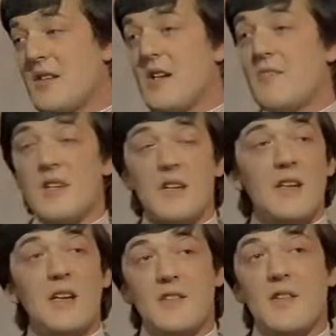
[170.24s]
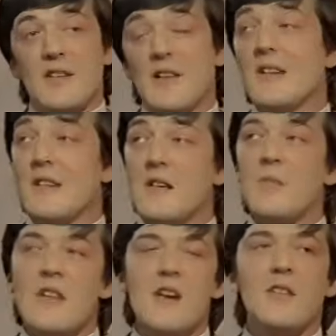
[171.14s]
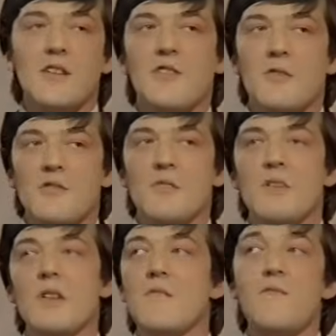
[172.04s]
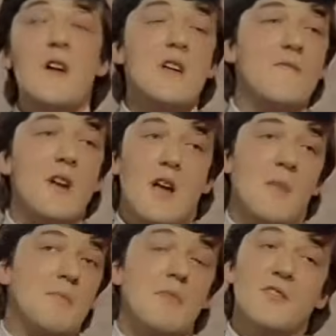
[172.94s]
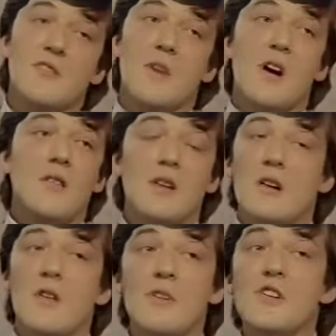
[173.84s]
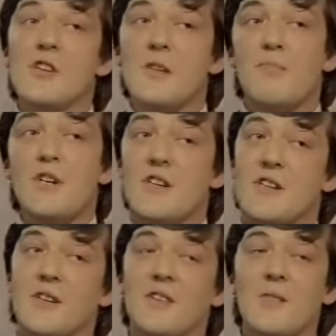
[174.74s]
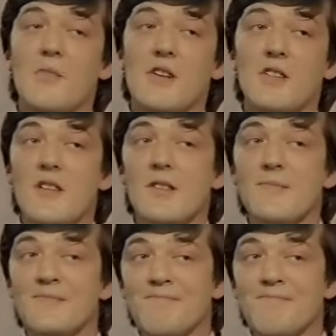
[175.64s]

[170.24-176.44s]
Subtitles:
But it really, it's like that. I mean, they are extraordinary, but very, very, I mean, most of them are originally British in some way or another.